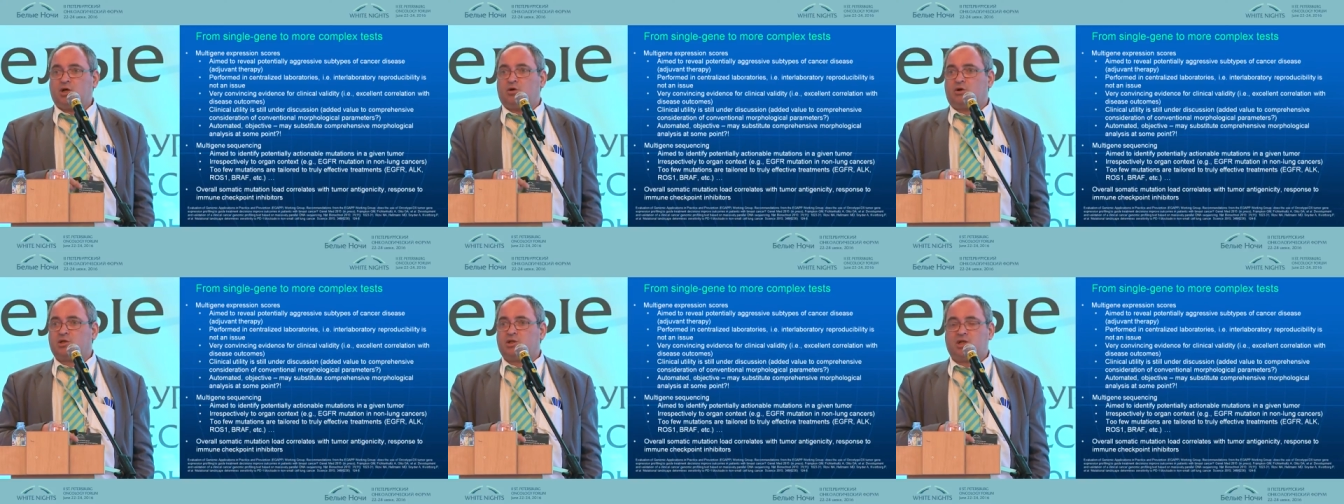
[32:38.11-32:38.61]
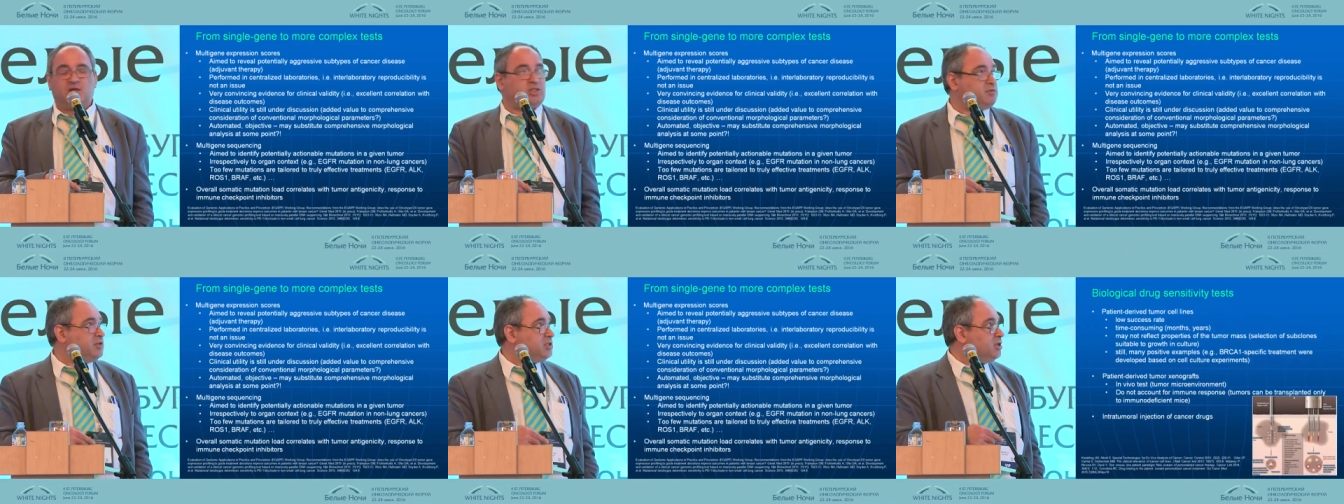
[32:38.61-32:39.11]

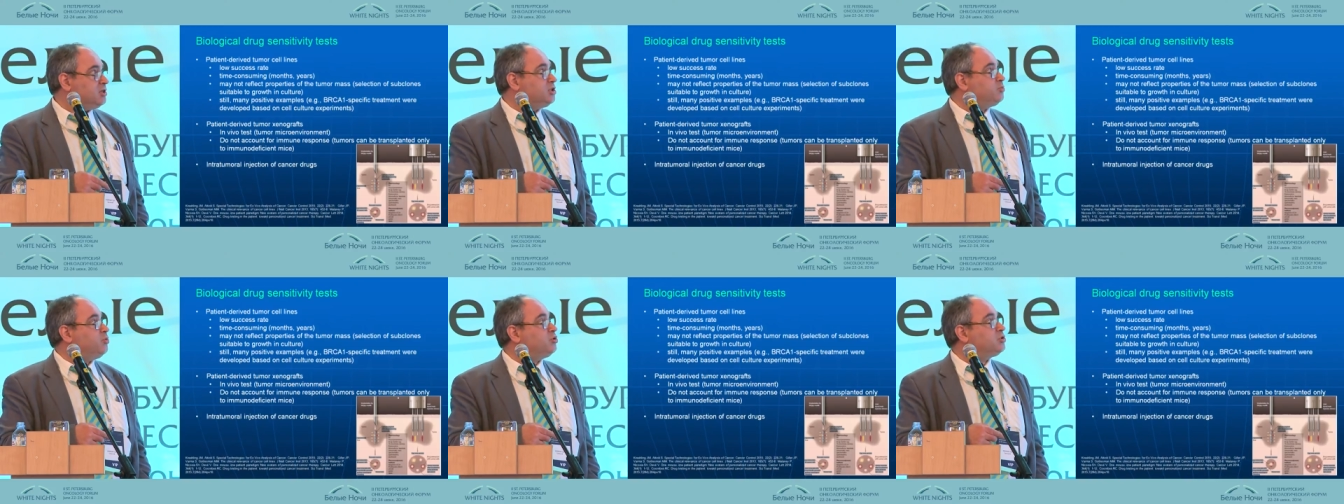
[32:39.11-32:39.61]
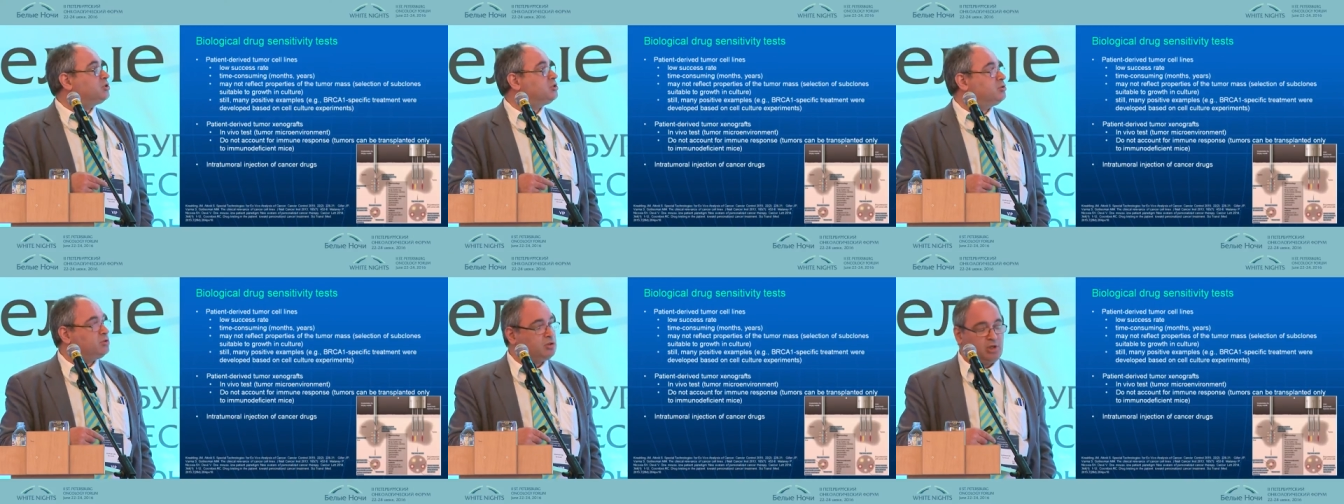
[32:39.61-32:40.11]
correlates with response
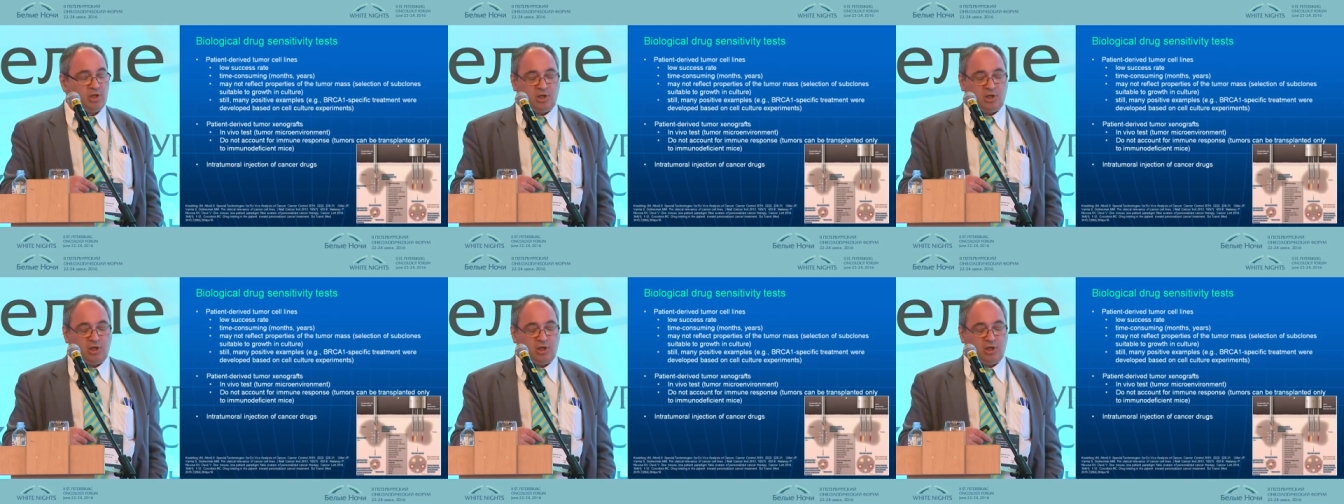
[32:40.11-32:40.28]
to